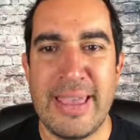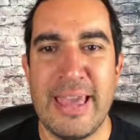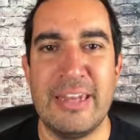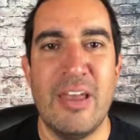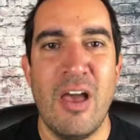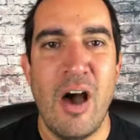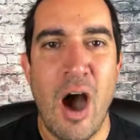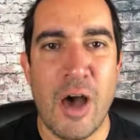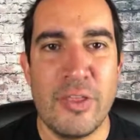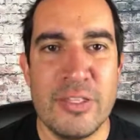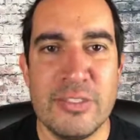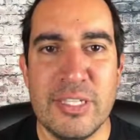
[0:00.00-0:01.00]
Again,
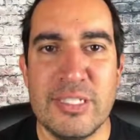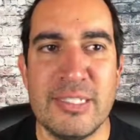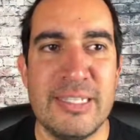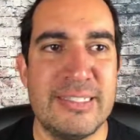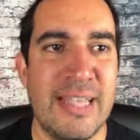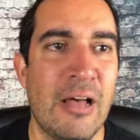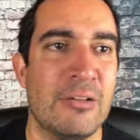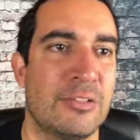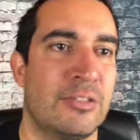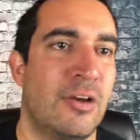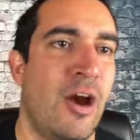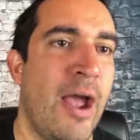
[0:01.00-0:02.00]
authenticity sells.